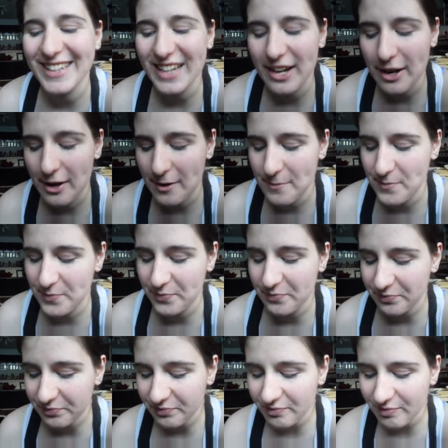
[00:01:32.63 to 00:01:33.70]
Um,
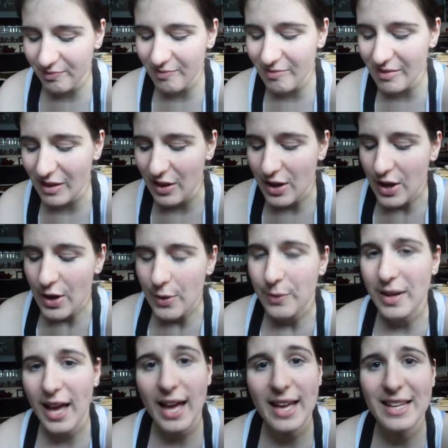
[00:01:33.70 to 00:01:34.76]
we
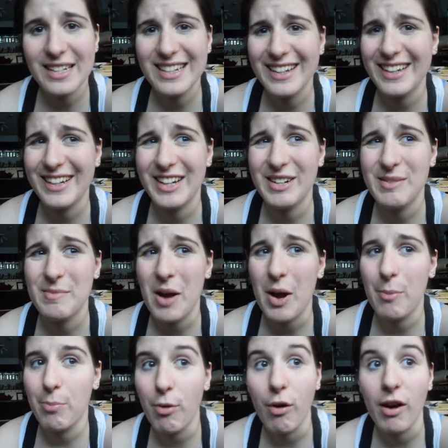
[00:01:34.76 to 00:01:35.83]
had um, a
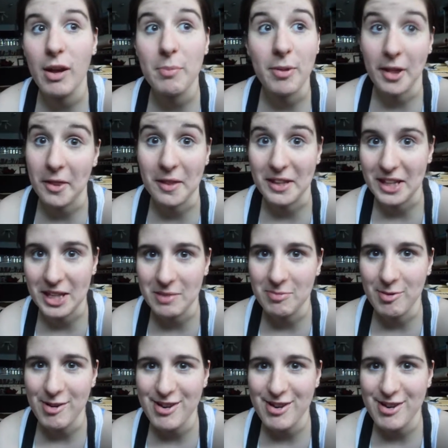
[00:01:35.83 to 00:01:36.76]
boy play the keyboard